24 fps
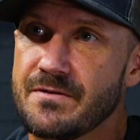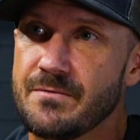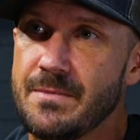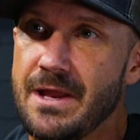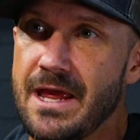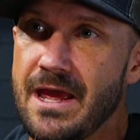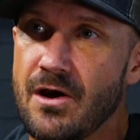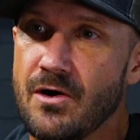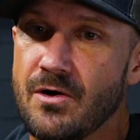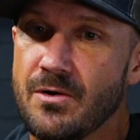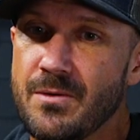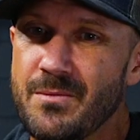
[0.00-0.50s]
from
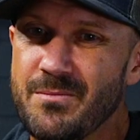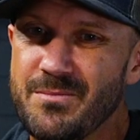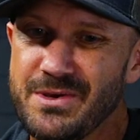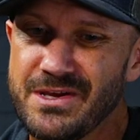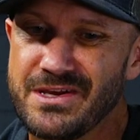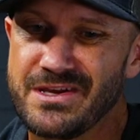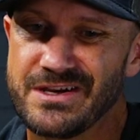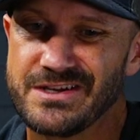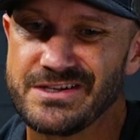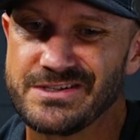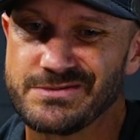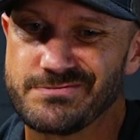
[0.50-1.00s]
now
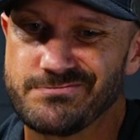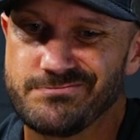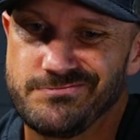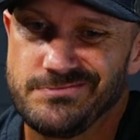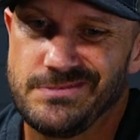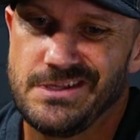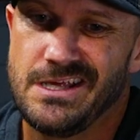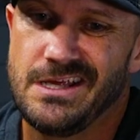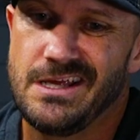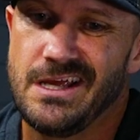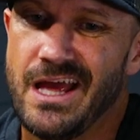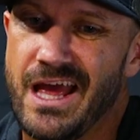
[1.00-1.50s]
because,
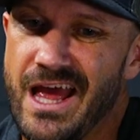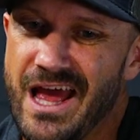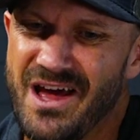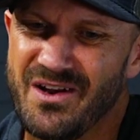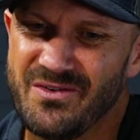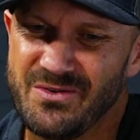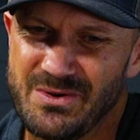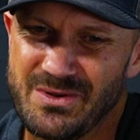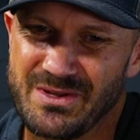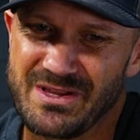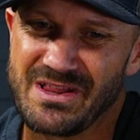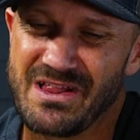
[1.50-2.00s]
I
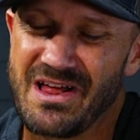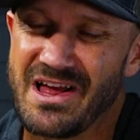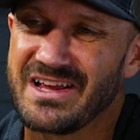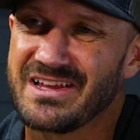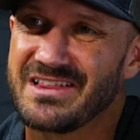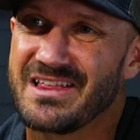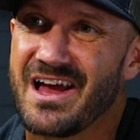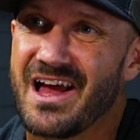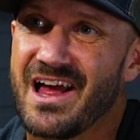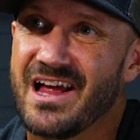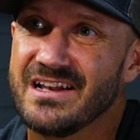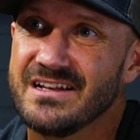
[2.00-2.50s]
don't really
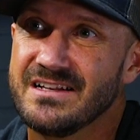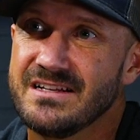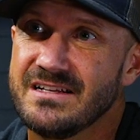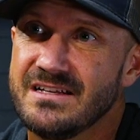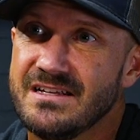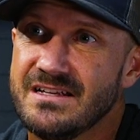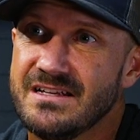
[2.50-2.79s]
like that.